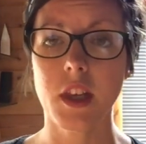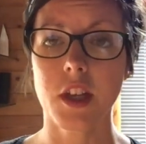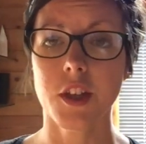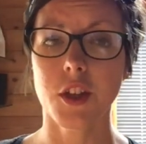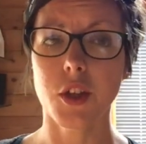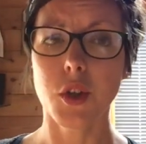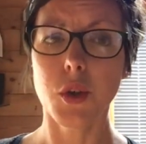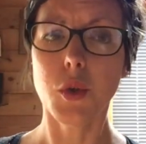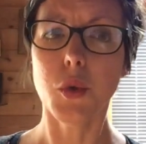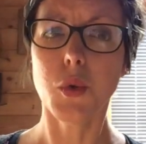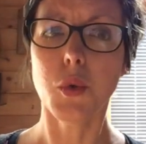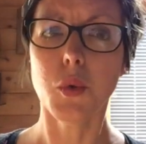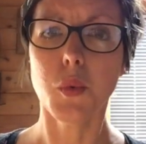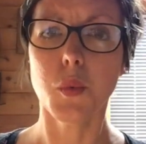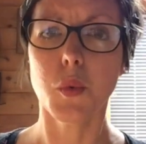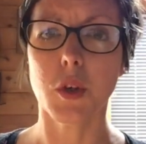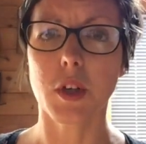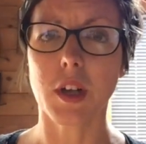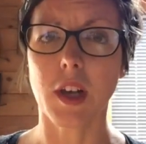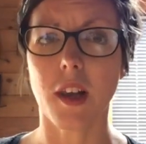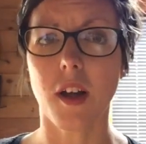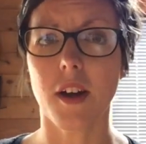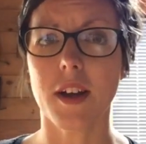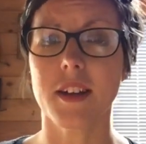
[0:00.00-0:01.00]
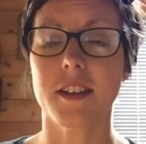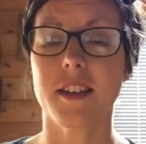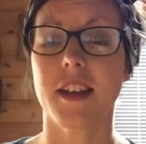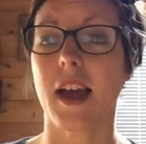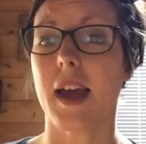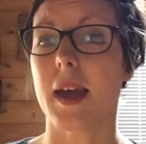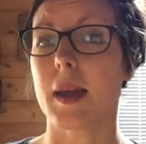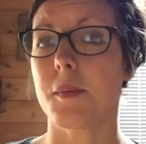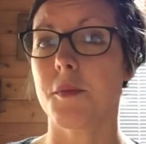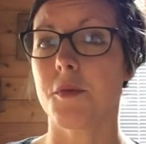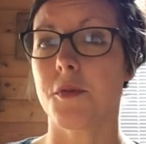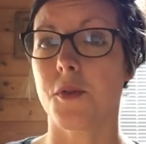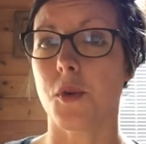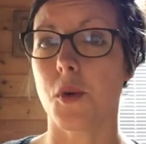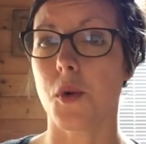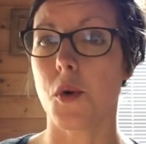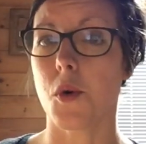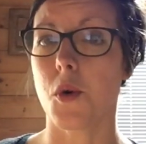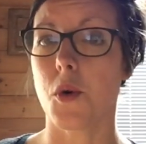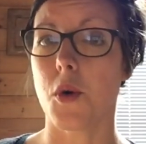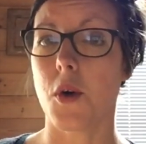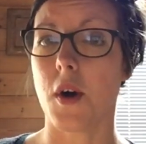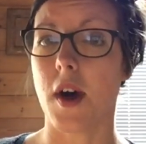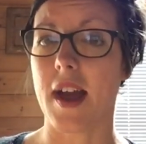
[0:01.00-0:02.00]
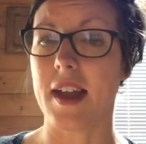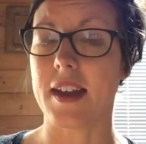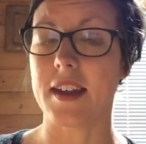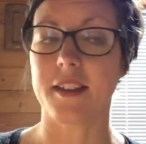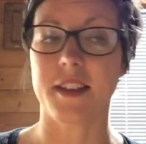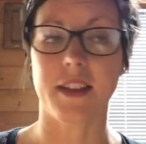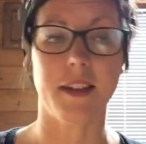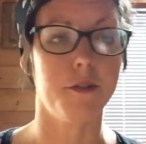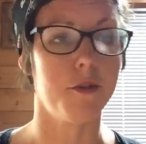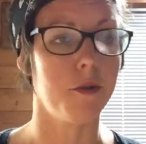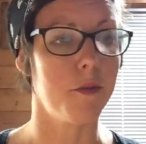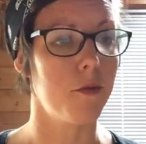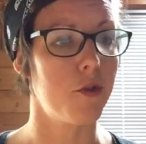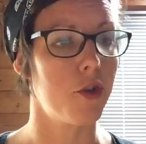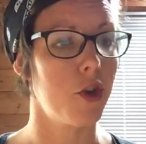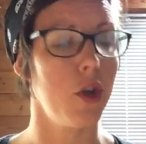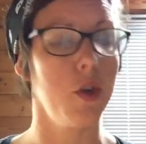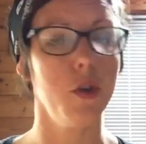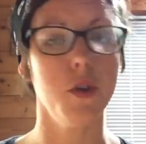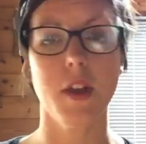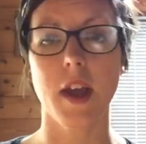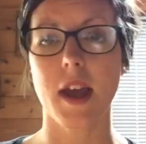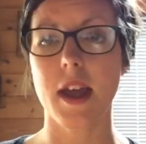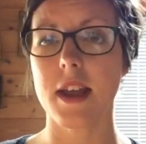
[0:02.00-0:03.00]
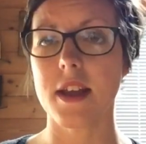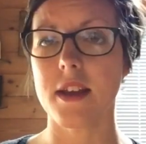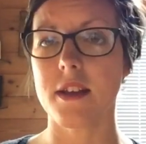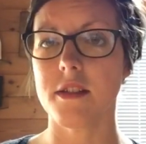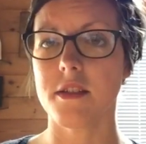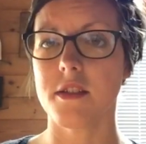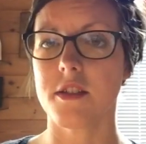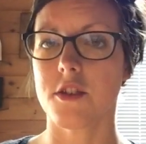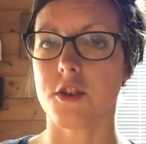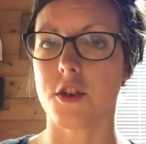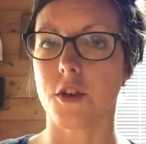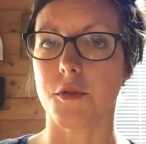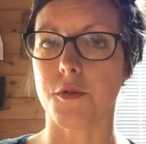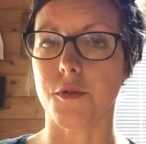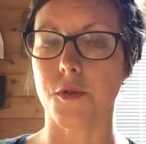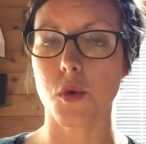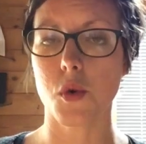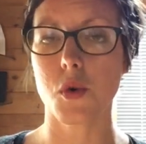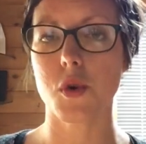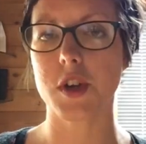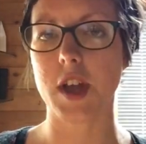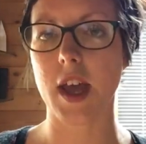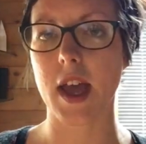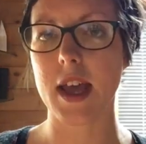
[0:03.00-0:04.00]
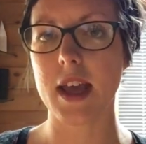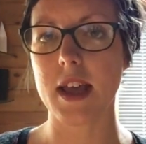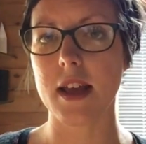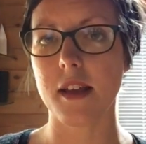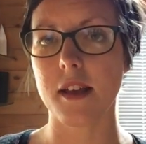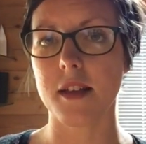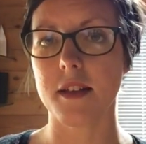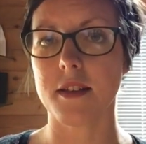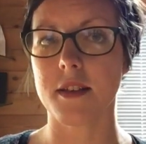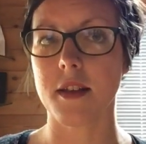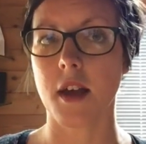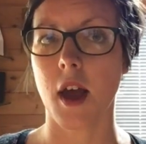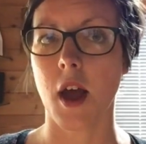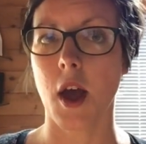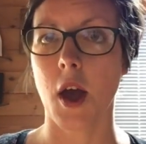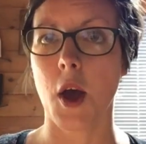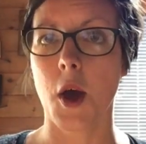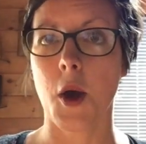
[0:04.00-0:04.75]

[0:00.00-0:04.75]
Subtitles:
you would like to aim for anything from 2 days to 4 days.